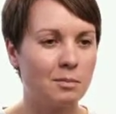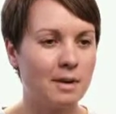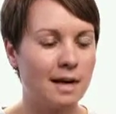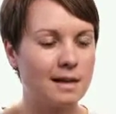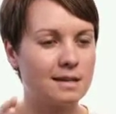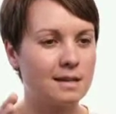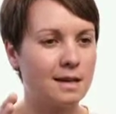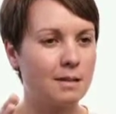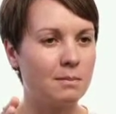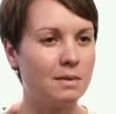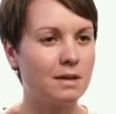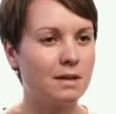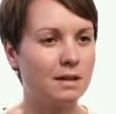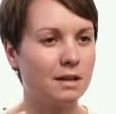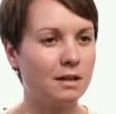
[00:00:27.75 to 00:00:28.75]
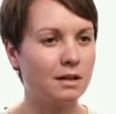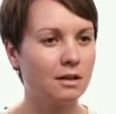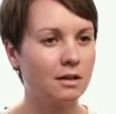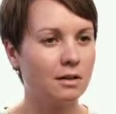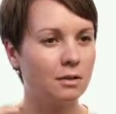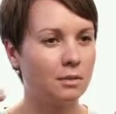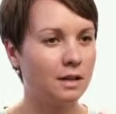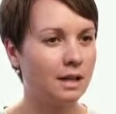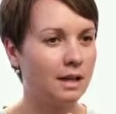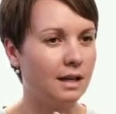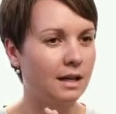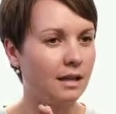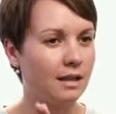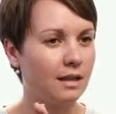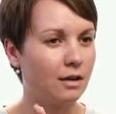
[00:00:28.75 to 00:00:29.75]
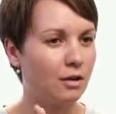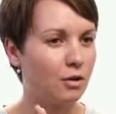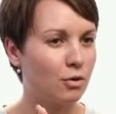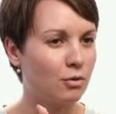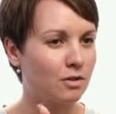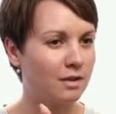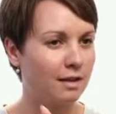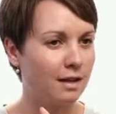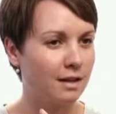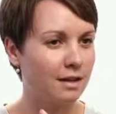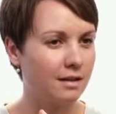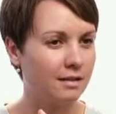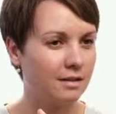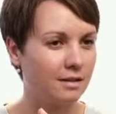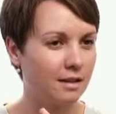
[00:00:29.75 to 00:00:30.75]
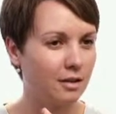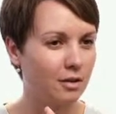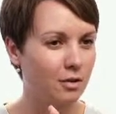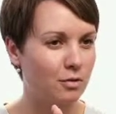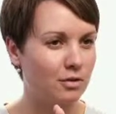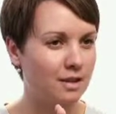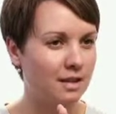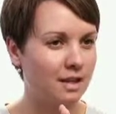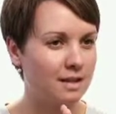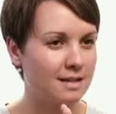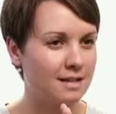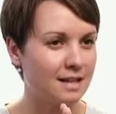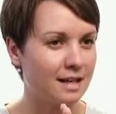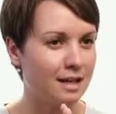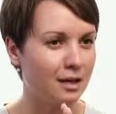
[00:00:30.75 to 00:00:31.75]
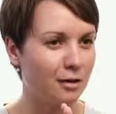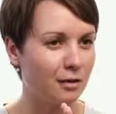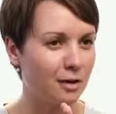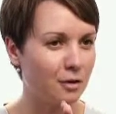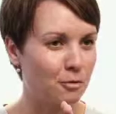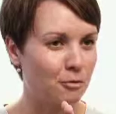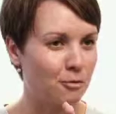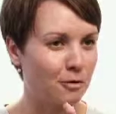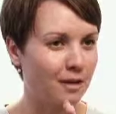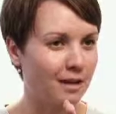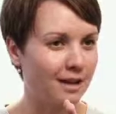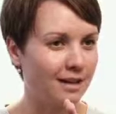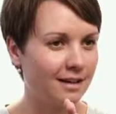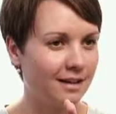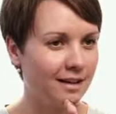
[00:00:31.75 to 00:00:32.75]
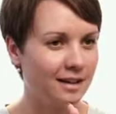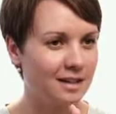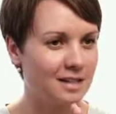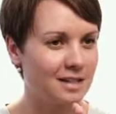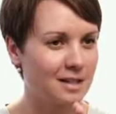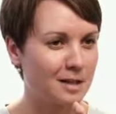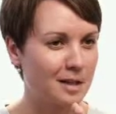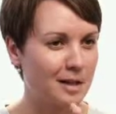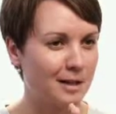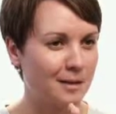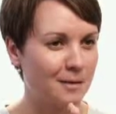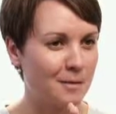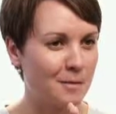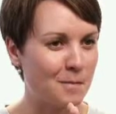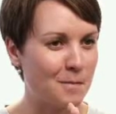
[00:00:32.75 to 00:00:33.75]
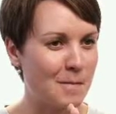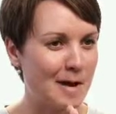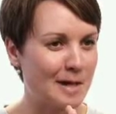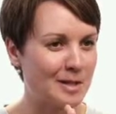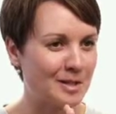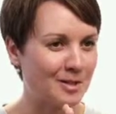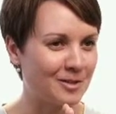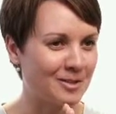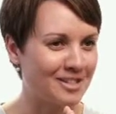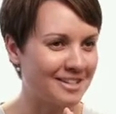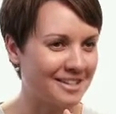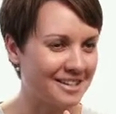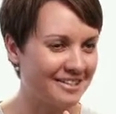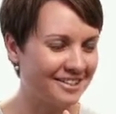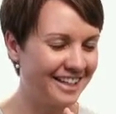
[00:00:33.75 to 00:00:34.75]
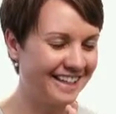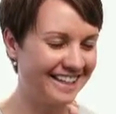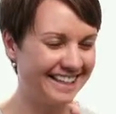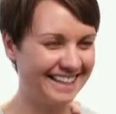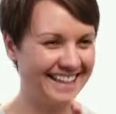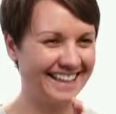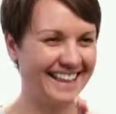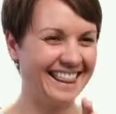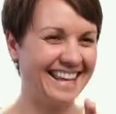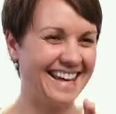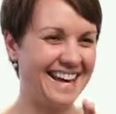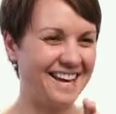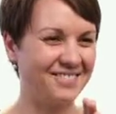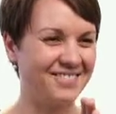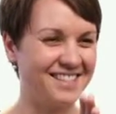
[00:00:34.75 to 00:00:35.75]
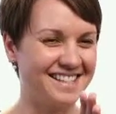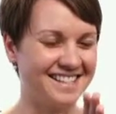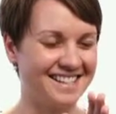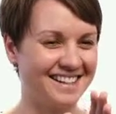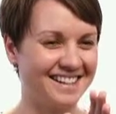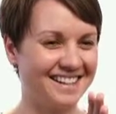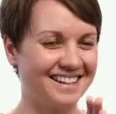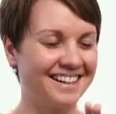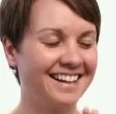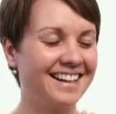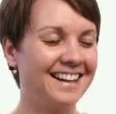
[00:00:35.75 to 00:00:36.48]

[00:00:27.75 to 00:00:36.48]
Past that middle ear, we hit the cochlea. The cochlea is the hearing organ. There's a lot of magical stuff that happens in there.